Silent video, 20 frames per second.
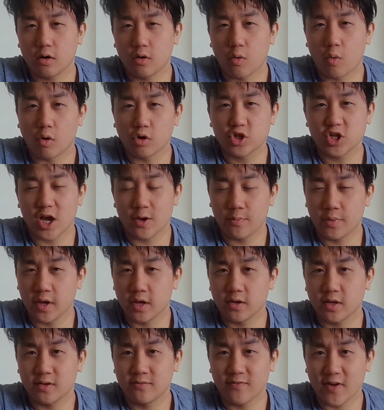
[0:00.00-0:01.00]
world
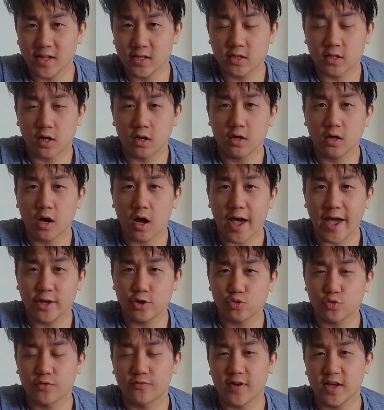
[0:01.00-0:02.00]
champion, inventor,
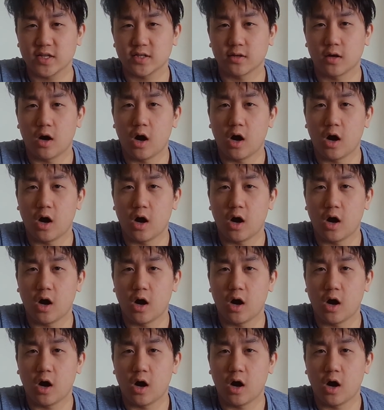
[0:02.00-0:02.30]
angel investor,